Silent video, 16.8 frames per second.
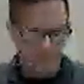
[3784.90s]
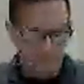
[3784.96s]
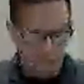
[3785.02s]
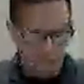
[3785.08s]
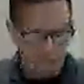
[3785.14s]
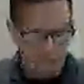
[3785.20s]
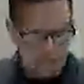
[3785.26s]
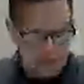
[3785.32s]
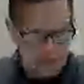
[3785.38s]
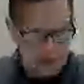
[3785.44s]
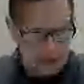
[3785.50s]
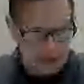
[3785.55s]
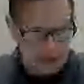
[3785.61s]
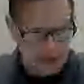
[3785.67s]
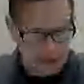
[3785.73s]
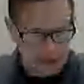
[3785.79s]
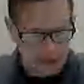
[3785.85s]
there be
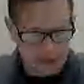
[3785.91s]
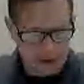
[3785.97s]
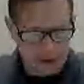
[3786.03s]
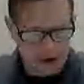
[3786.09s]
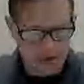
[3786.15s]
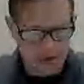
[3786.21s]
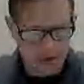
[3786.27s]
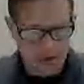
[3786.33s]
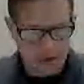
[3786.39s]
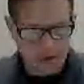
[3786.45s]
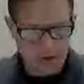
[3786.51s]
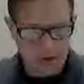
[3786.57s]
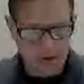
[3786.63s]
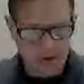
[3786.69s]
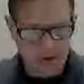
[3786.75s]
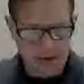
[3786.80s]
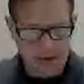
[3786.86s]
child care offered
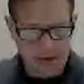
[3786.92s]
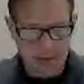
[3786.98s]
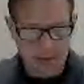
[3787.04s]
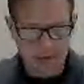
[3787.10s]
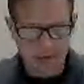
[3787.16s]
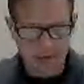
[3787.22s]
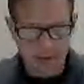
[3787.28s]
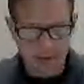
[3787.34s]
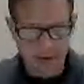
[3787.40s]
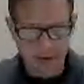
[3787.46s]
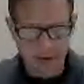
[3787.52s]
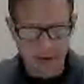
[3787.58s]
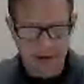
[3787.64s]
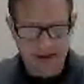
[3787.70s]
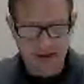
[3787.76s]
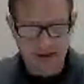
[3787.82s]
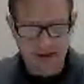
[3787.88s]
during the summer for
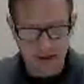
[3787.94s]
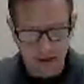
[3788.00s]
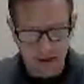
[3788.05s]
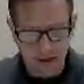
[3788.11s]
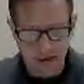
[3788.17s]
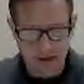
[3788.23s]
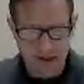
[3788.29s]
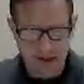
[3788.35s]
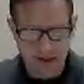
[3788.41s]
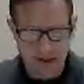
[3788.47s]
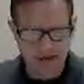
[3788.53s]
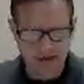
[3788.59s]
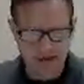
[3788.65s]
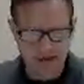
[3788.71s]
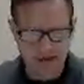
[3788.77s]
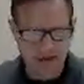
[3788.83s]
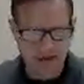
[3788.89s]
school-age children? If
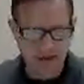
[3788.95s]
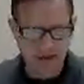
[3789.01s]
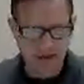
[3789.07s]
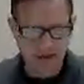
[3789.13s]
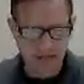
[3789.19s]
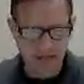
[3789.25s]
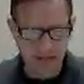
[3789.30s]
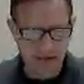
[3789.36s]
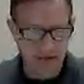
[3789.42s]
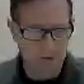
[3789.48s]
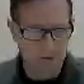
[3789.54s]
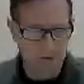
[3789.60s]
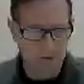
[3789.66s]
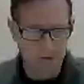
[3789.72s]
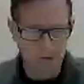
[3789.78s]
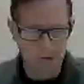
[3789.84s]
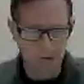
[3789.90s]
so,
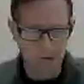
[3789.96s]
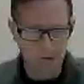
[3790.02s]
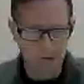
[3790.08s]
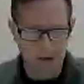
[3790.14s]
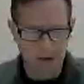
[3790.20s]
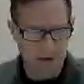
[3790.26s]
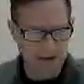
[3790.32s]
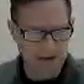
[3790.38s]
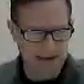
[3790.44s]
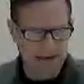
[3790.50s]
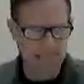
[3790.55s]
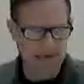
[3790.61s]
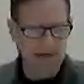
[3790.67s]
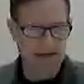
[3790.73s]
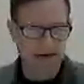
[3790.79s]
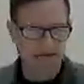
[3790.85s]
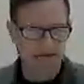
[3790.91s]
will there be
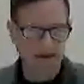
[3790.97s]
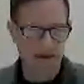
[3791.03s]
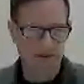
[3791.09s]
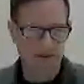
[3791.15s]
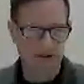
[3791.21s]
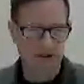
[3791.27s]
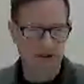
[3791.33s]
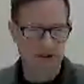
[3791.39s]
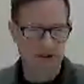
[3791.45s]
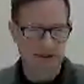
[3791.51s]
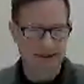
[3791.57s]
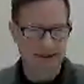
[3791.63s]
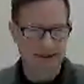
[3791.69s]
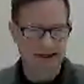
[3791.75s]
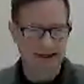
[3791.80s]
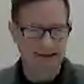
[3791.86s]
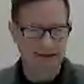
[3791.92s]
limited availability? And
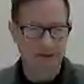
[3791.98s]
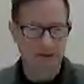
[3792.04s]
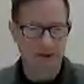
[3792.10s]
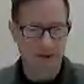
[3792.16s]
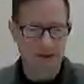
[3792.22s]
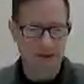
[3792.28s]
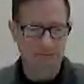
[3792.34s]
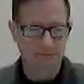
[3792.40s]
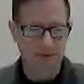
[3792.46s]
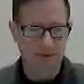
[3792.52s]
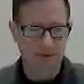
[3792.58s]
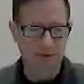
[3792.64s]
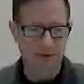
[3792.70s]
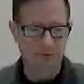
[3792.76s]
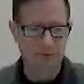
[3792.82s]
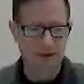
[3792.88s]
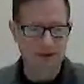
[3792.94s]
lastly, when can
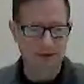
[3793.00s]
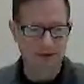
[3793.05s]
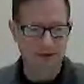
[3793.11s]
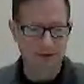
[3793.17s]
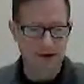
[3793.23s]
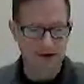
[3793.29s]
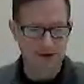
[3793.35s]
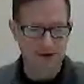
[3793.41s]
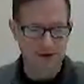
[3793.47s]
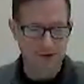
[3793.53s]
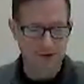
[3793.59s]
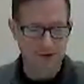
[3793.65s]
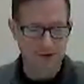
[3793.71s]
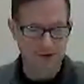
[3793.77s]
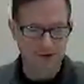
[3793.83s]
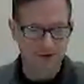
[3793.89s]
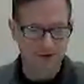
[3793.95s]
we begin registering
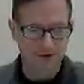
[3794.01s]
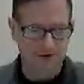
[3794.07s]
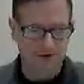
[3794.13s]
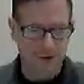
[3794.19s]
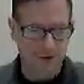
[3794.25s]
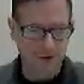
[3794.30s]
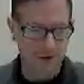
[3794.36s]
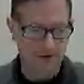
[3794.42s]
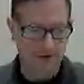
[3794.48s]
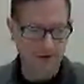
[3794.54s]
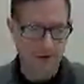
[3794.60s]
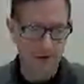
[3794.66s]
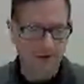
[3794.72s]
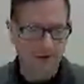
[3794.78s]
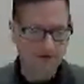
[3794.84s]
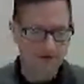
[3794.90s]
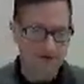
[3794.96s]
our children?
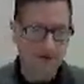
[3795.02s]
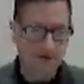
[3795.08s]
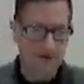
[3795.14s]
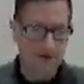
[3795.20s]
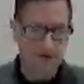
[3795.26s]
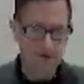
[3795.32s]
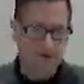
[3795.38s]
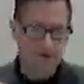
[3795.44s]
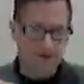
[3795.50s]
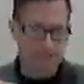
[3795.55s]
So